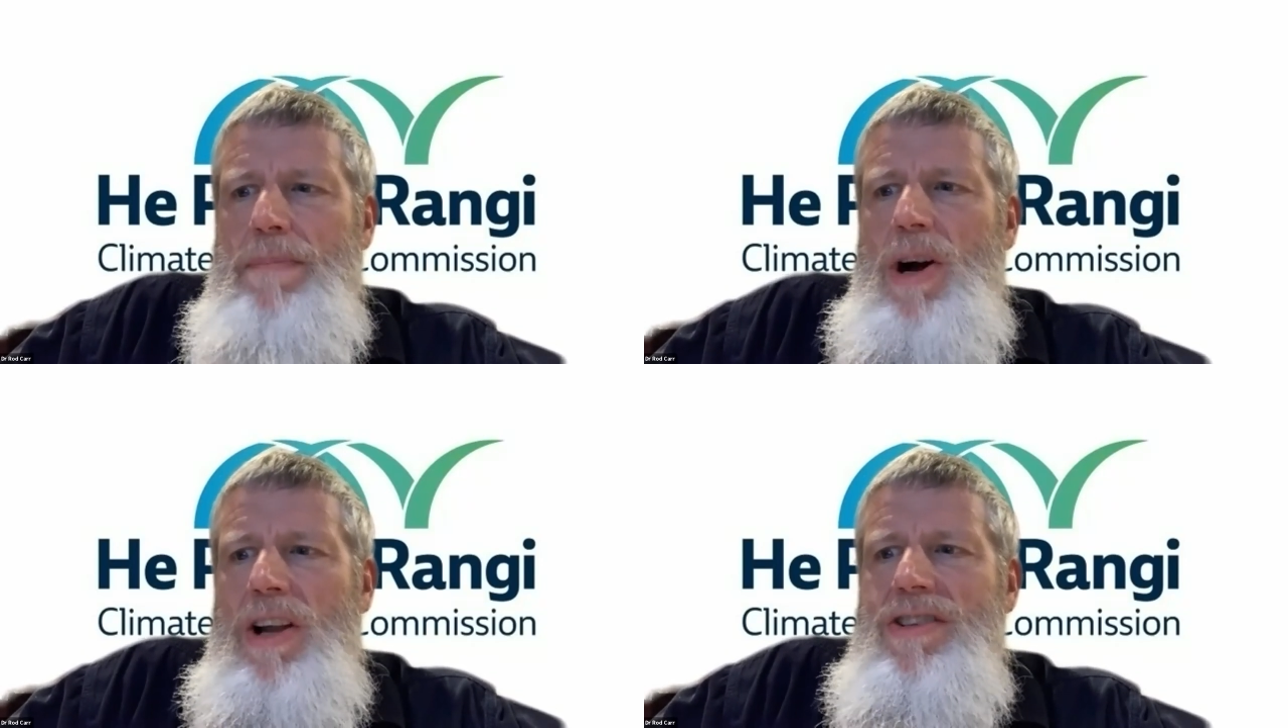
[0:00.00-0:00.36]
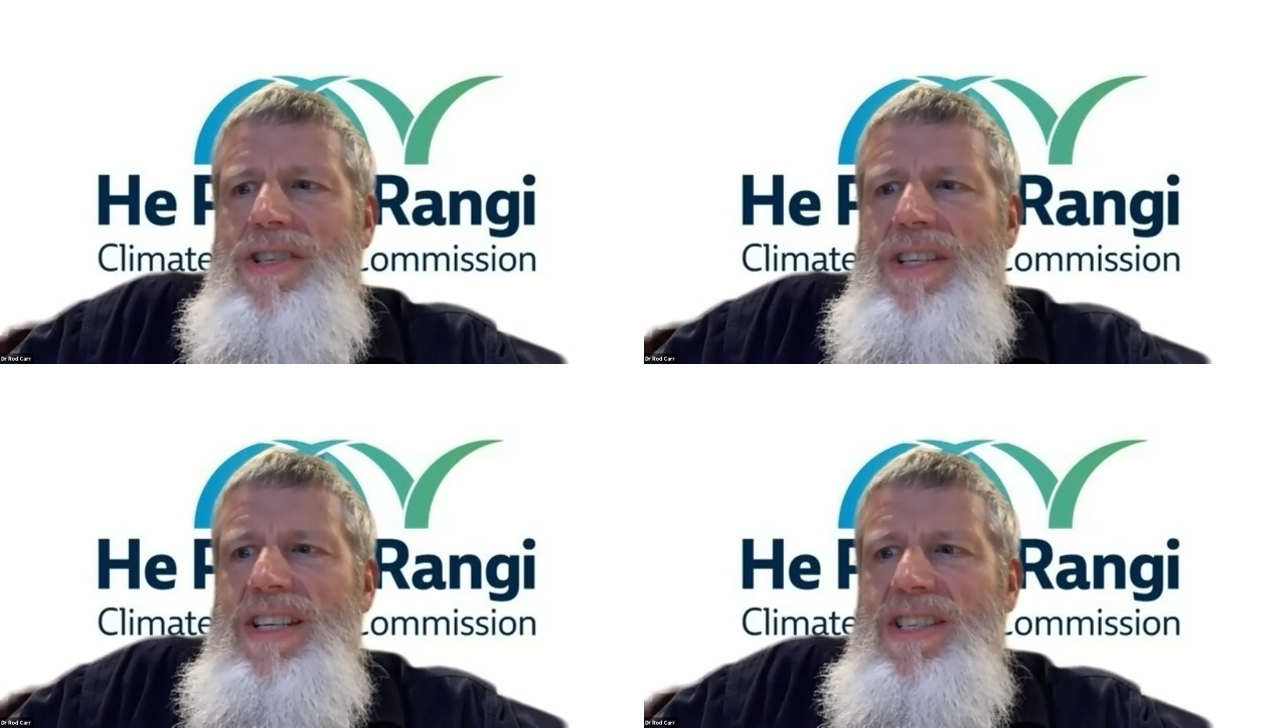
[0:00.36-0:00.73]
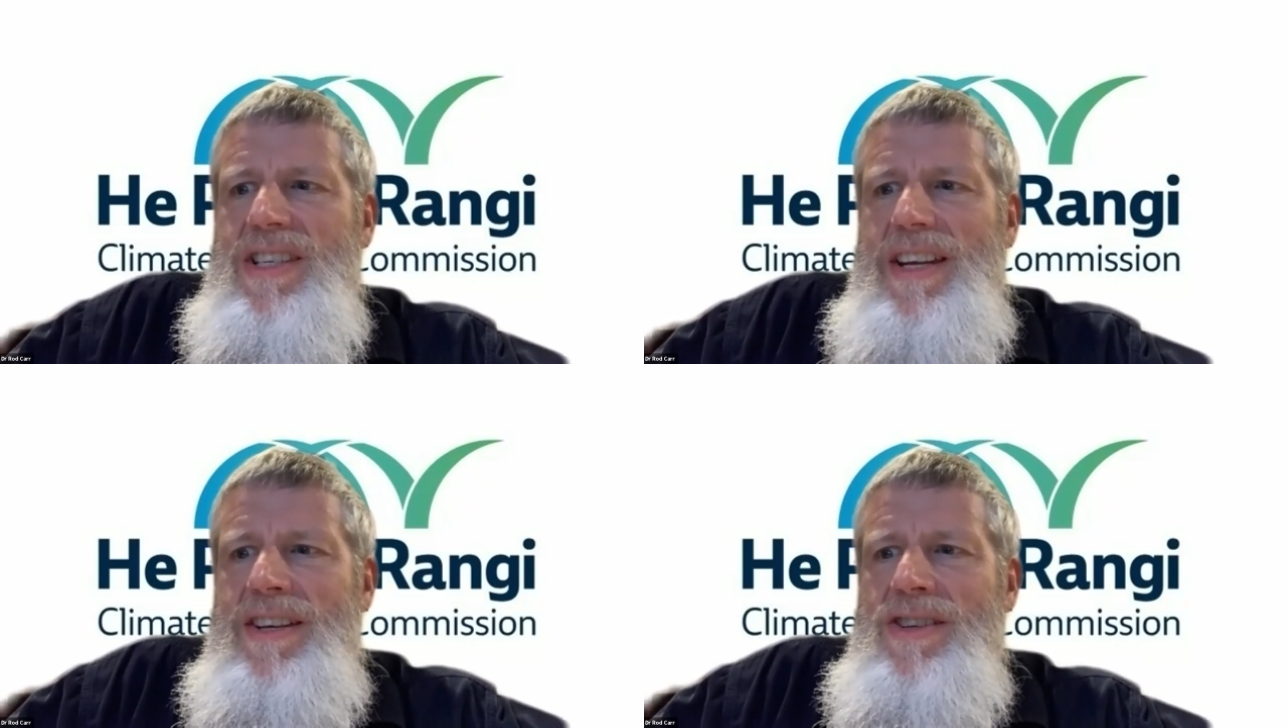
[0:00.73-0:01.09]
policy
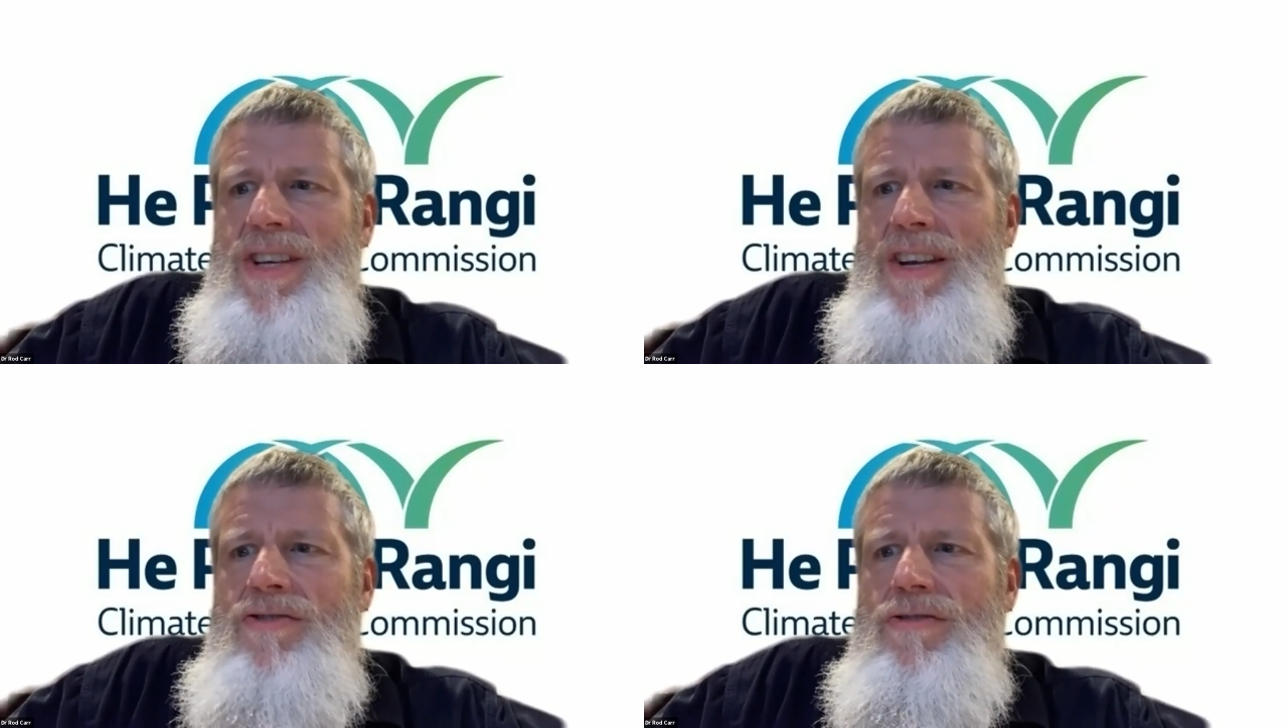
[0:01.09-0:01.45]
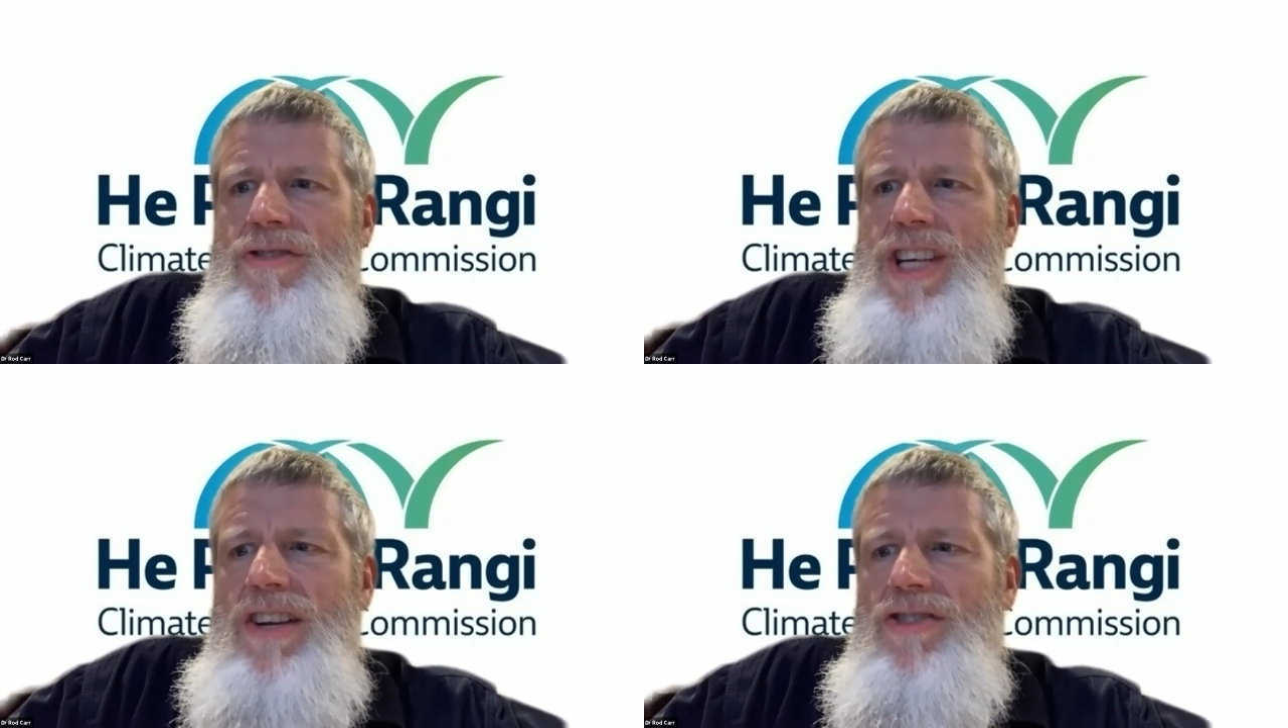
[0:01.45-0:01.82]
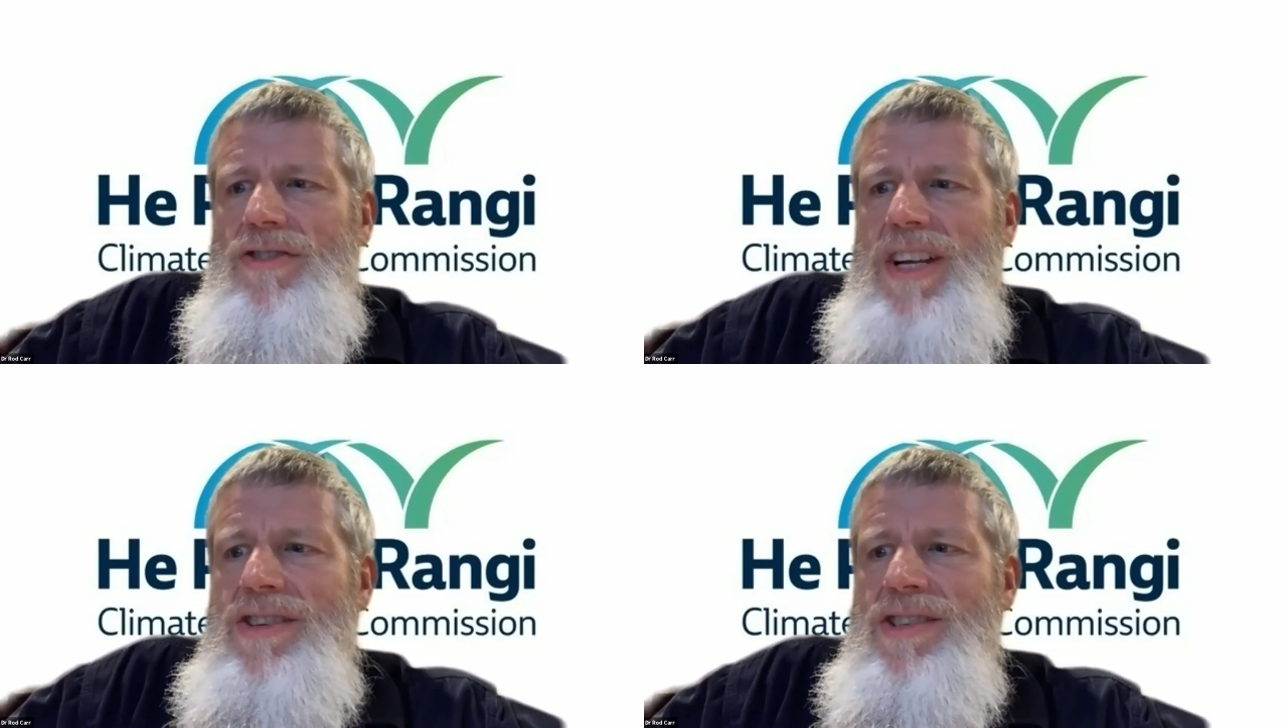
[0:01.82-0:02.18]
settings and
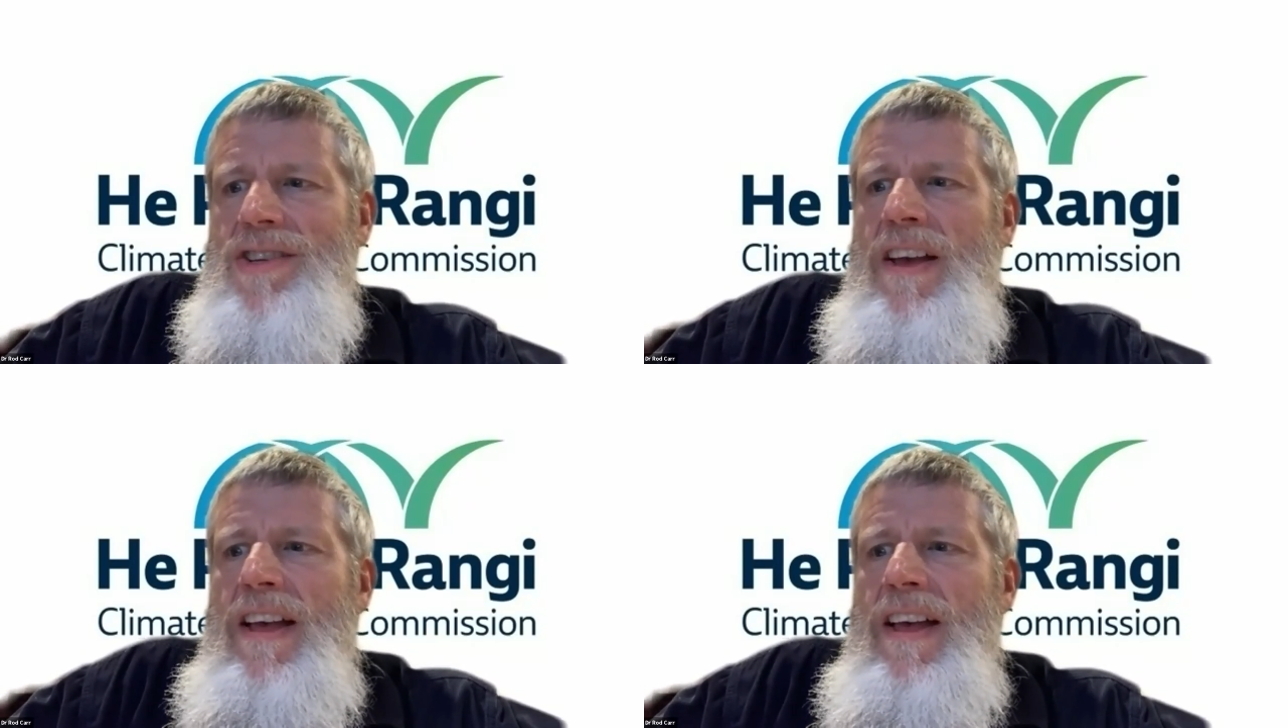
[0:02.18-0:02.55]
trajectories,